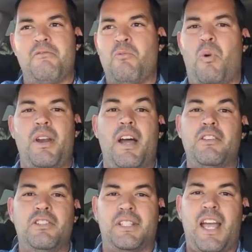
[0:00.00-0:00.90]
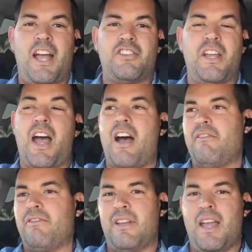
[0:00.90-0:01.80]
Why not use the cash you have
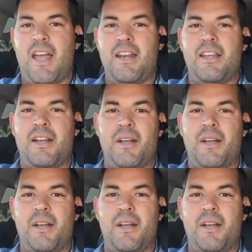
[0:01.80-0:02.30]
and